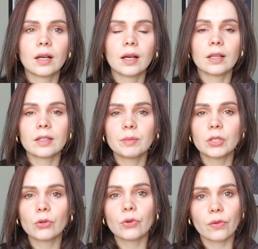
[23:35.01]
Let me
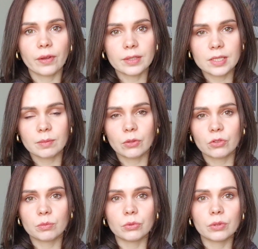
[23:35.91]
know your thoughts about
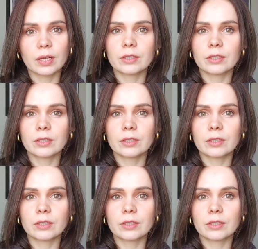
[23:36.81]
the book.